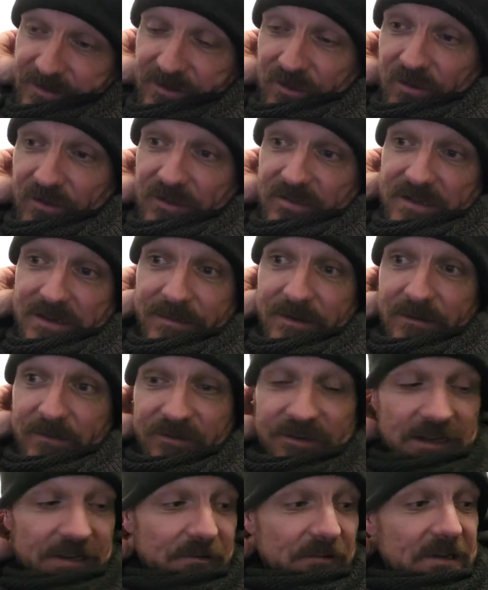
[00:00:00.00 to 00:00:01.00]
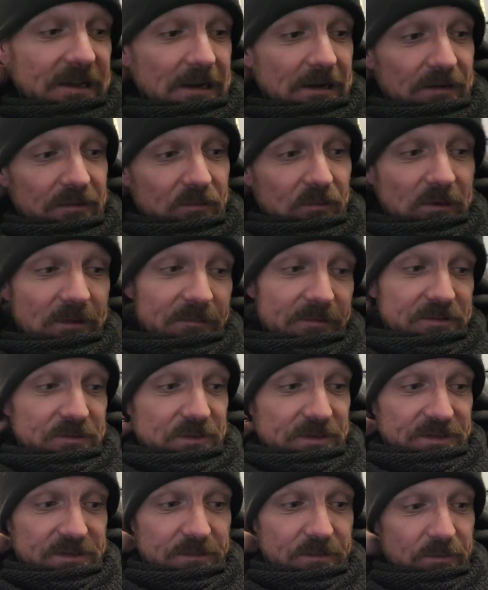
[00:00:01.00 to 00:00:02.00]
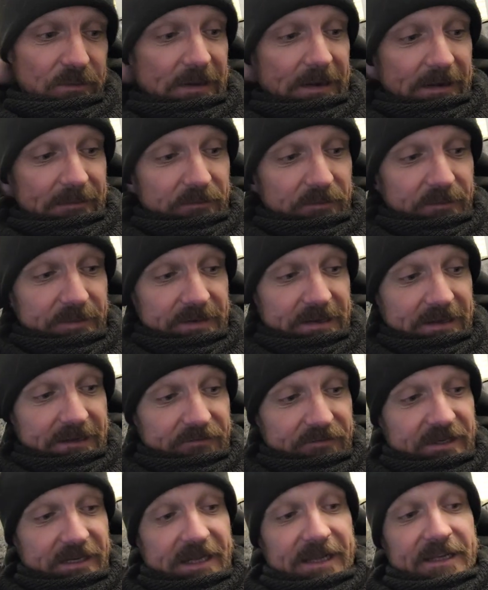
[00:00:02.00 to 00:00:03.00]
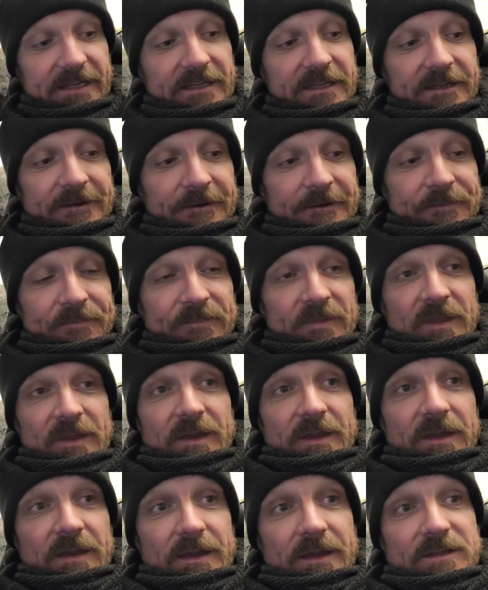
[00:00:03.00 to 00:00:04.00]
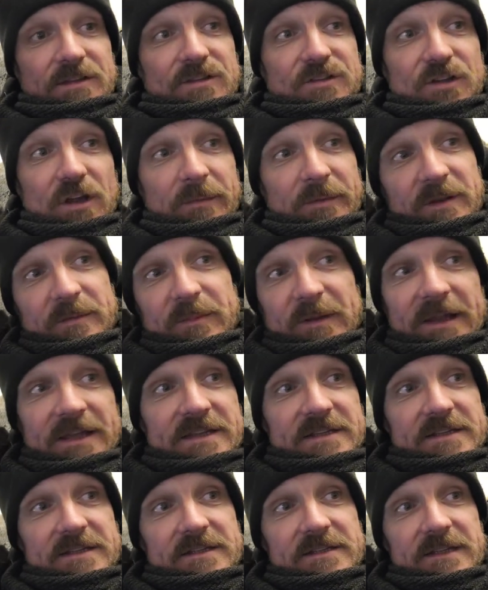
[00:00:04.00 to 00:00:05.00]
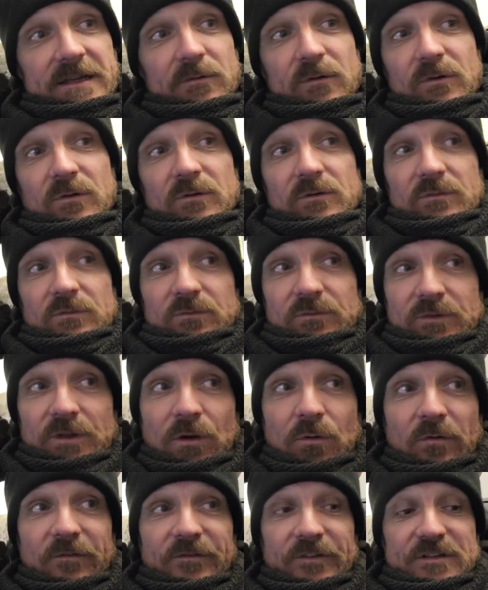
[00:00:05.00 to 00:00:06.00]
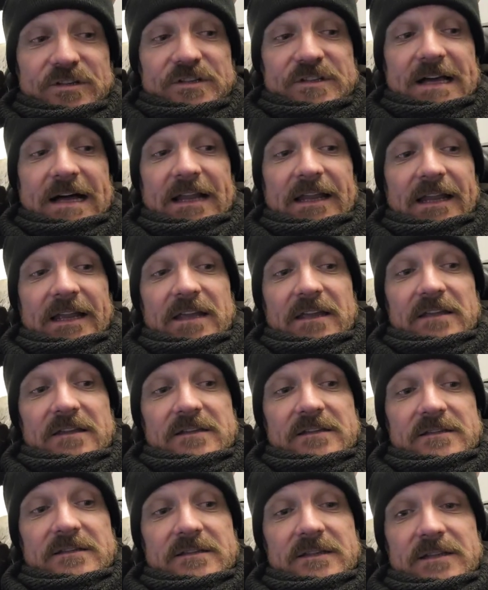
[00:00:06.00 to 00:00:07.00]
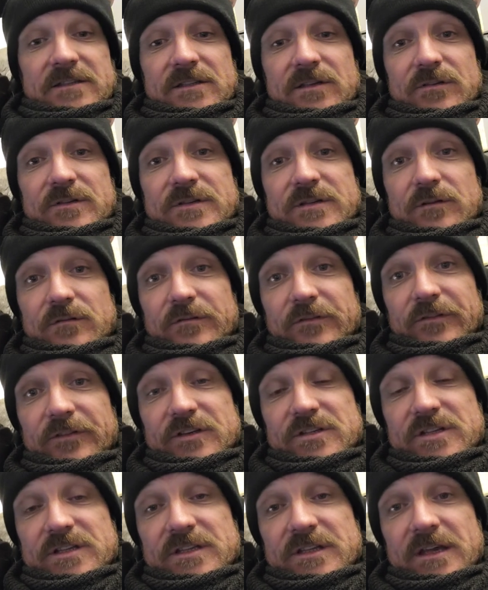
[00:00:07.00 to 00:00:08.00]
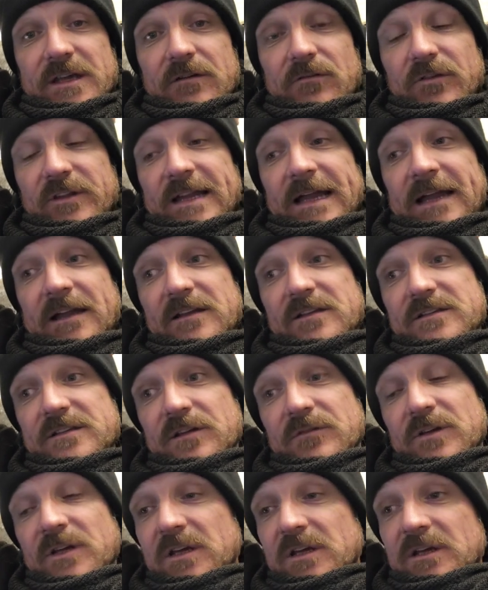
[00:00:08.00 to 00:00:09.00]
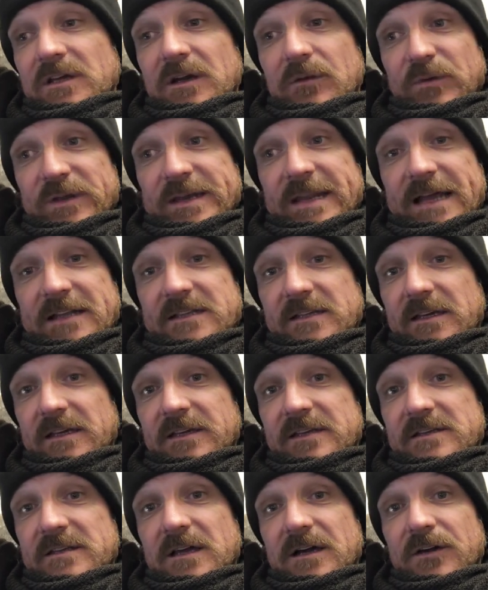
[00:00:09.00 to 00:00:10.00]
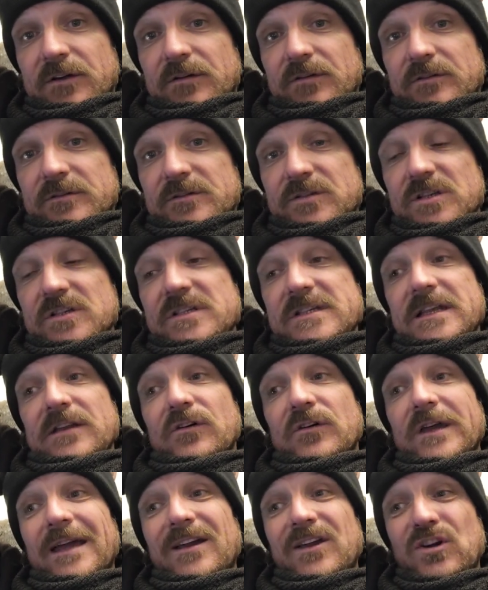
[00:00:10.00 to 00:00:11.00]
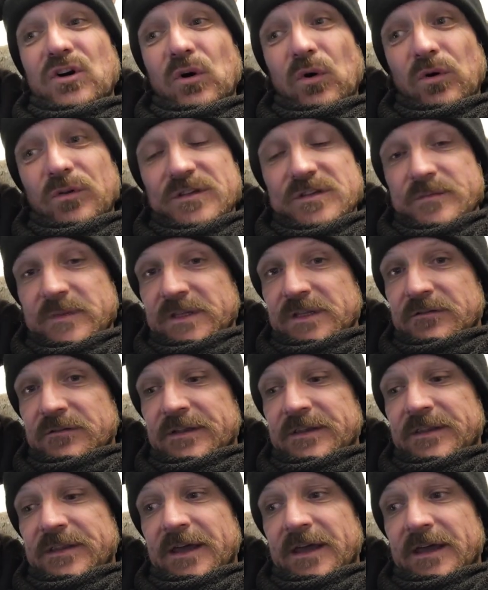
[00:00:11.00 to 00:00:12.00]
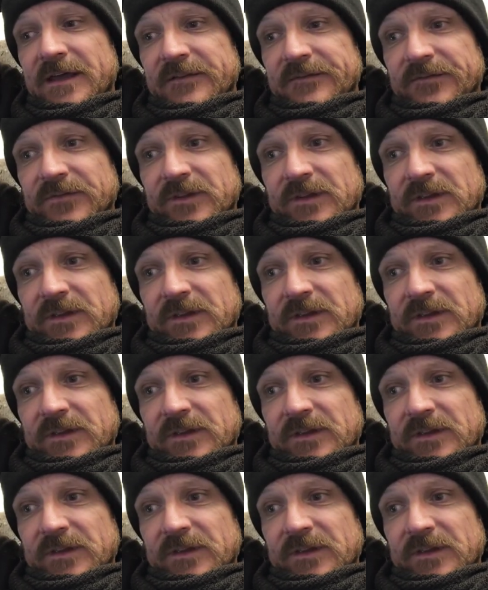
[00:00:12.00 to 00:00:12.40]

God knows how many we've done. We're counting them all up this winter, but we're out, we've been out every day. And so many places say, well, no one fishes that lake because there's no silverfish in there or the anglers don't. And we net it and there's loads. Just because they're not getting caught doesn't mean they're in there.